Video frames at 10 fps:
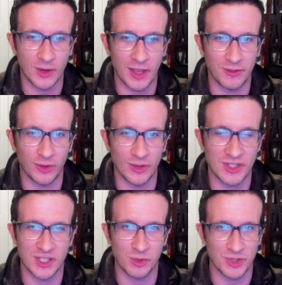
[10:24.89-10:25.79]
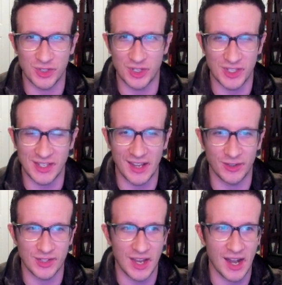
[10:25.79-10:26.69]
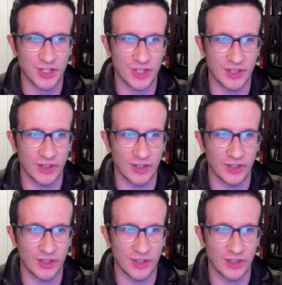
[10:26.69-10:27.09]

okay, for instance, which is just standard Scotch